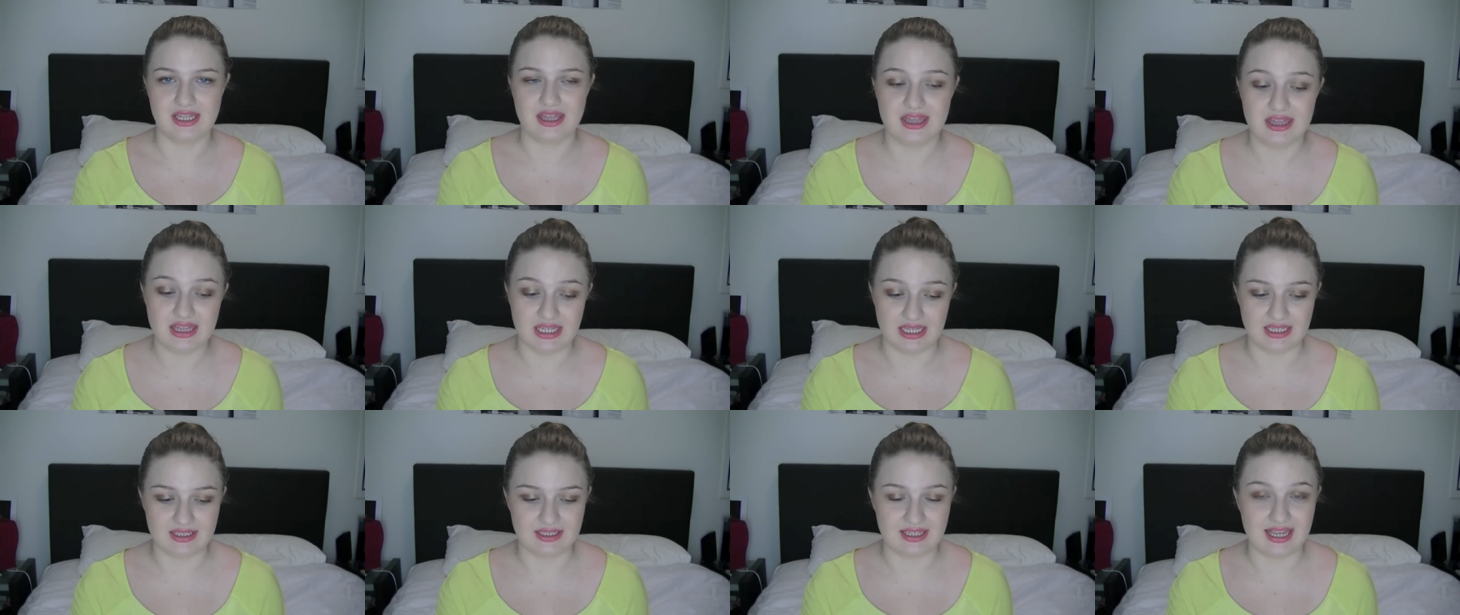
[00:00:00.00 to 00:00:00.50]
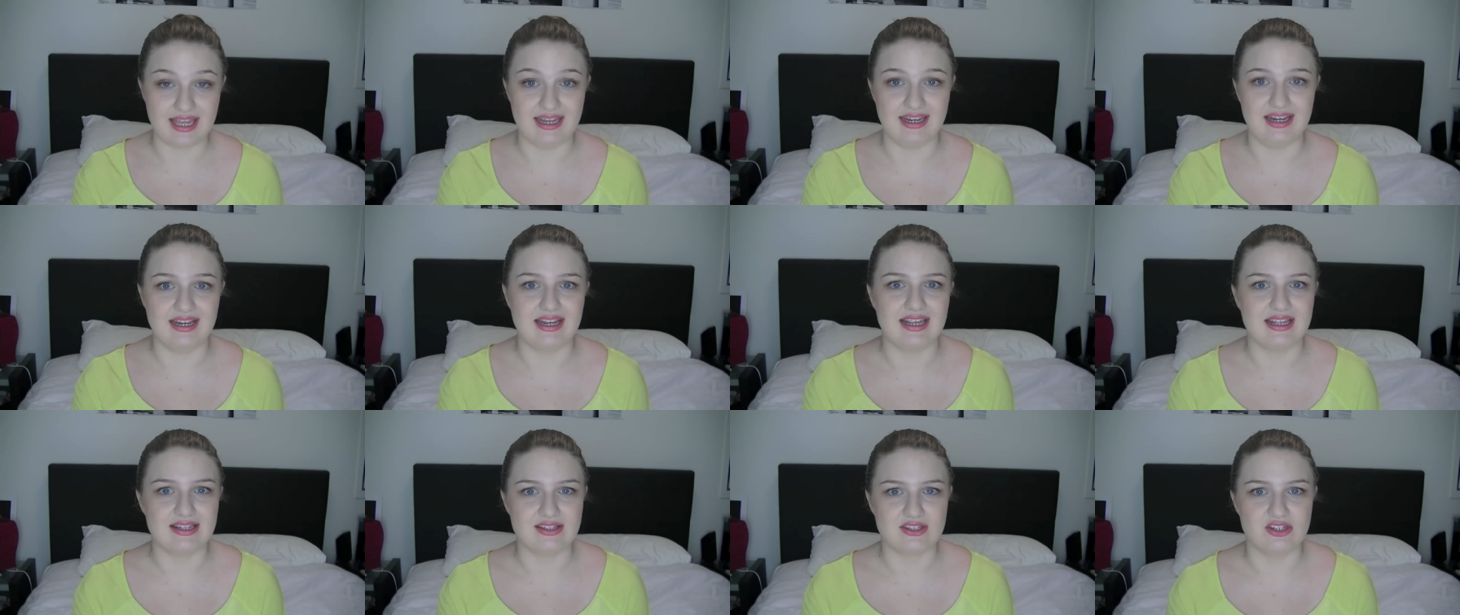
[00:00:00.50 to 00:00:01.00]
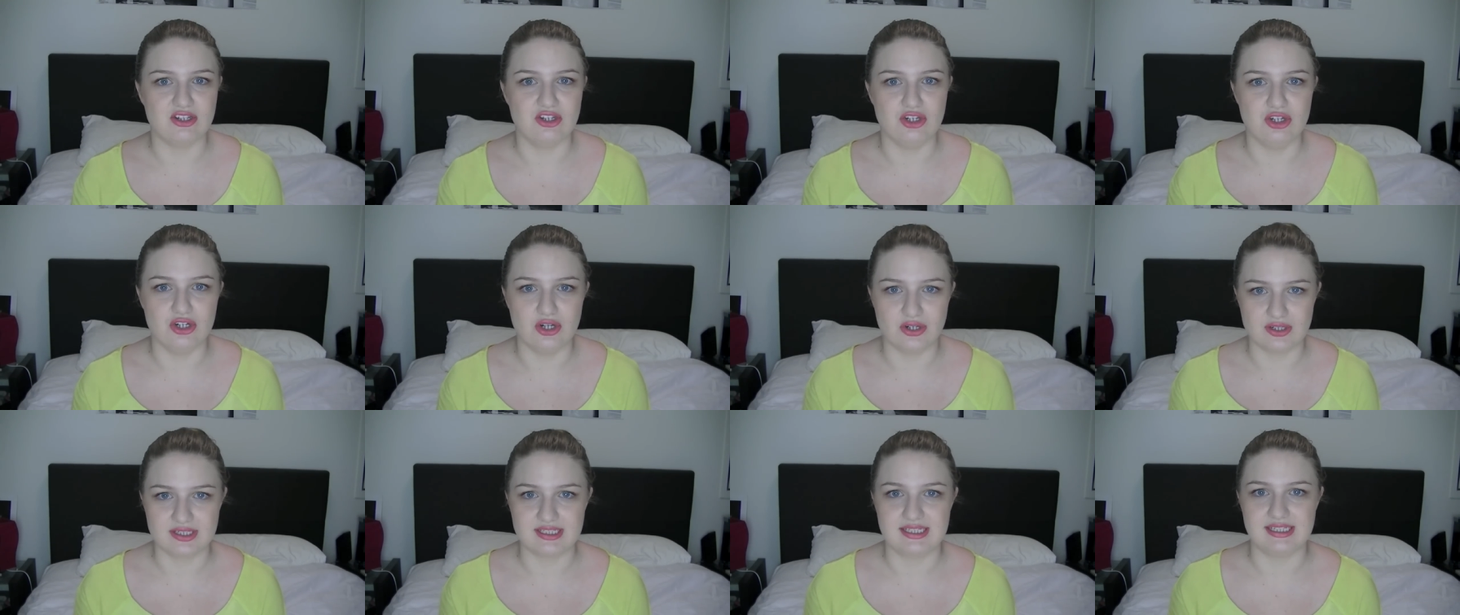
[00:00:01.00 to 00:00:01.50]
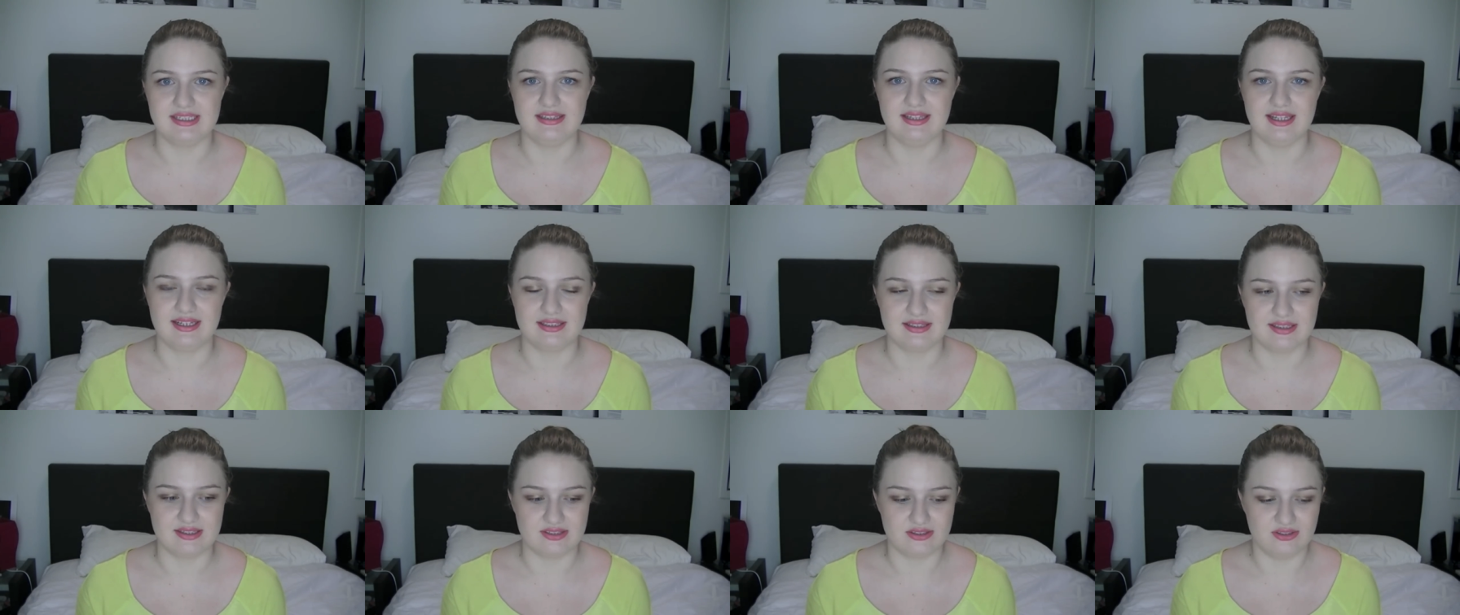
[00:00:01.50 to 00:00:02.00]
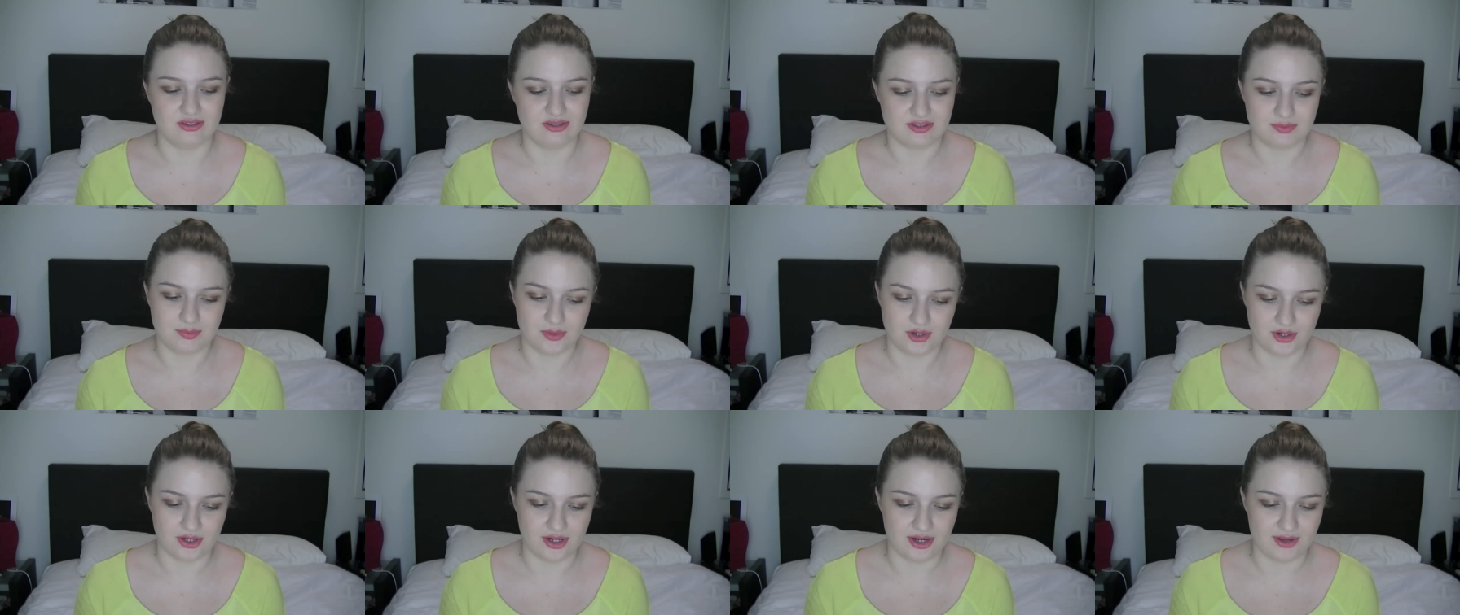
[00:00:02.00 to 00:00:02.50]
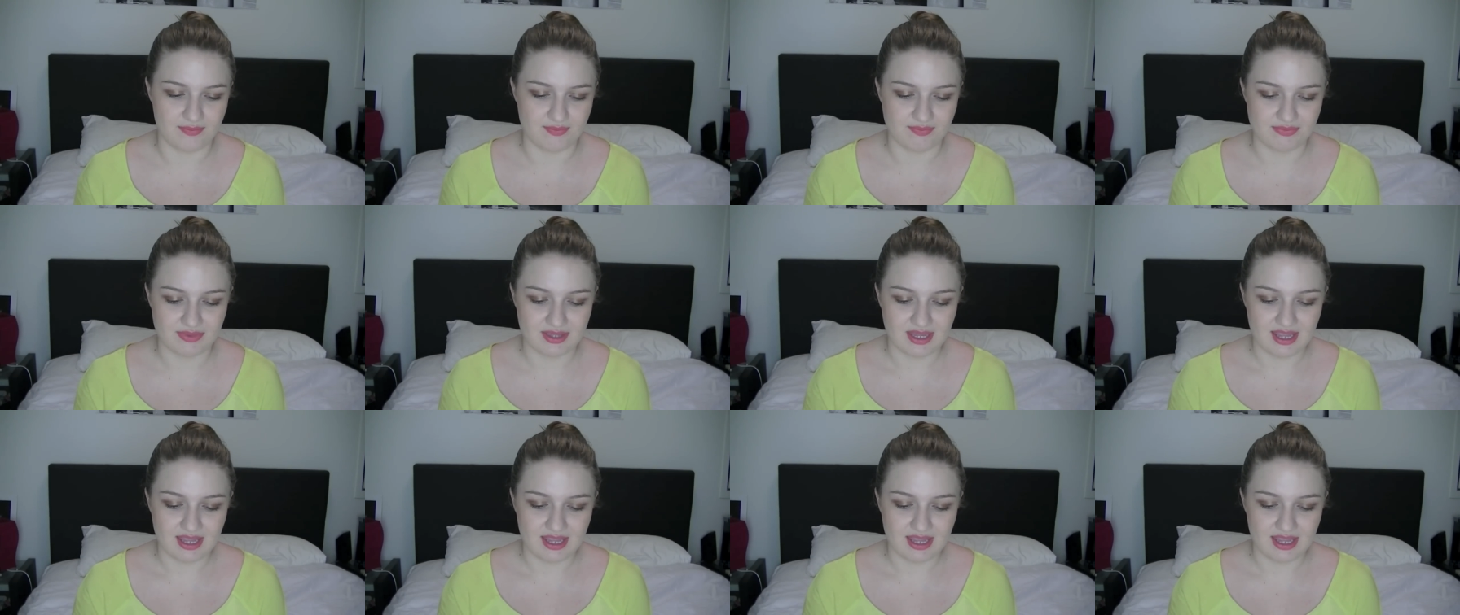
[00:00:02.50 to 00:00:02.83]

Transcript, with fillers: thick and it gets knotty like there's no tomorrow.